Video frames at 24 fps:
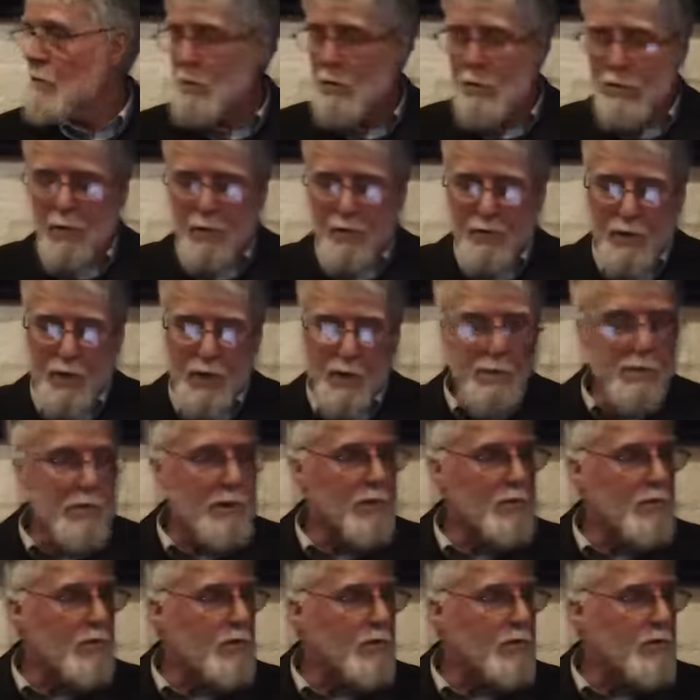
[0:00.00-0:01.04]
although frequently,
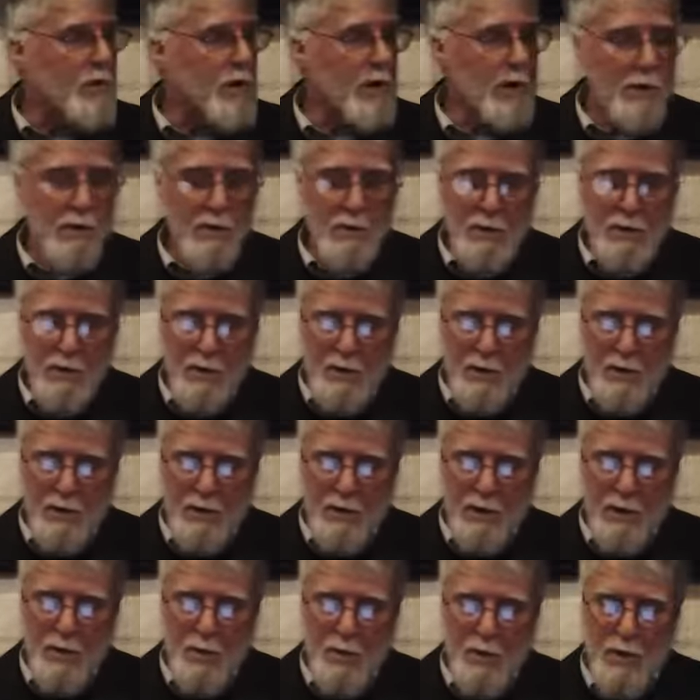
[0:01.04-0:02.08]
of course,
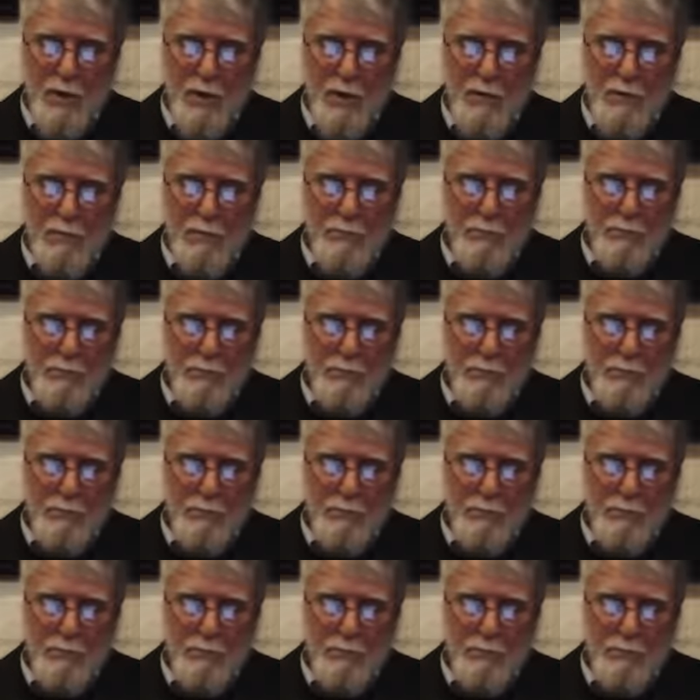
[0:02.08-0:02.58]
they will.